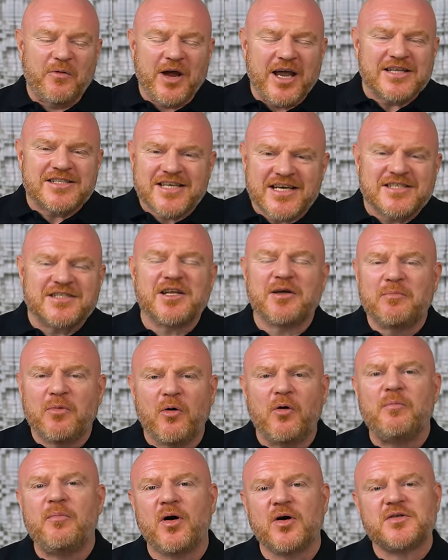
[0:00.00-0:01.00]
it ticks the
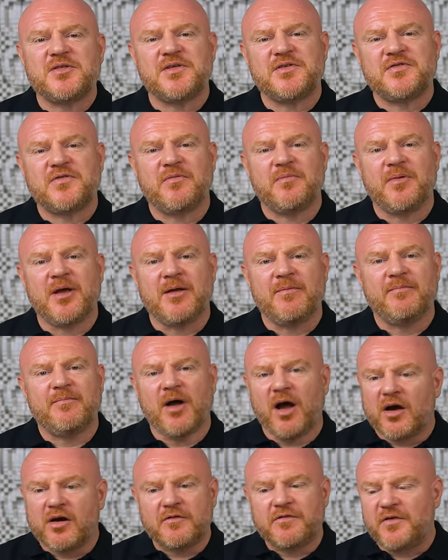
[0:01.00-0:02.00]
important boxes for me.
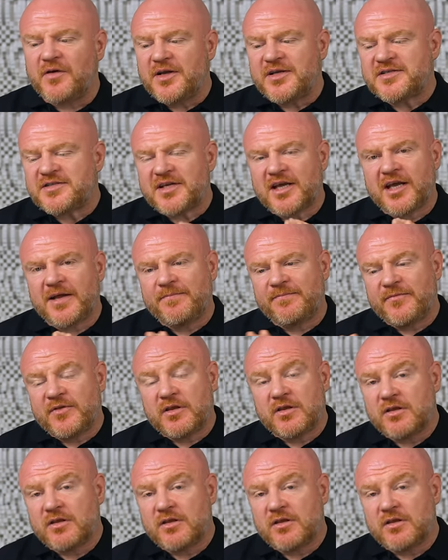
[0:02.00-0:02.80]
But I could fully see